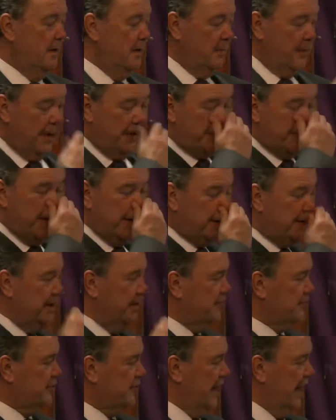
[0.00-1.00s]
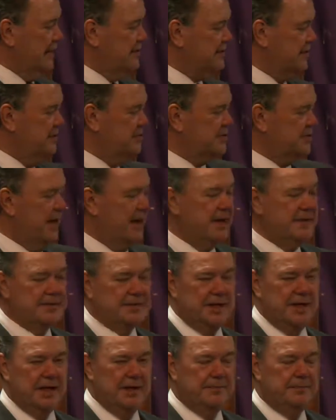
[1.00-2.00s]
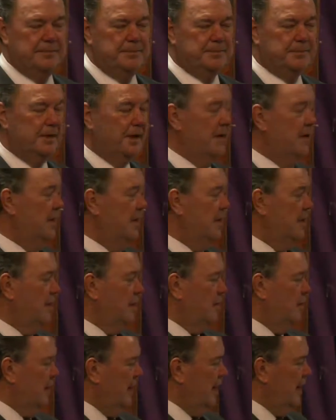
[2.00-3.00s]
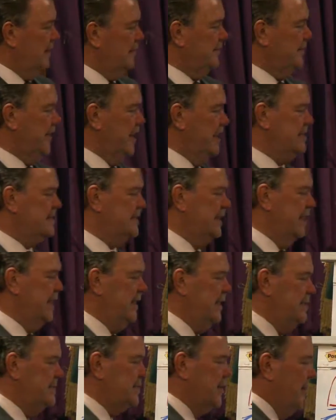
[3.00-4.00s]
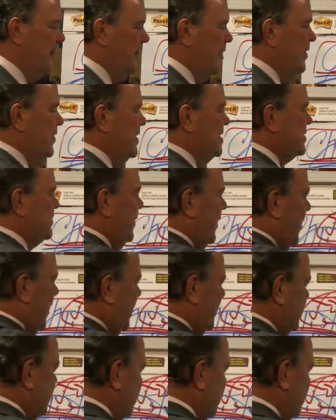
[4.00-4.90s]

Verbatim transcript: What think you of Christ? Whose son is he? Well, they said he's only this part.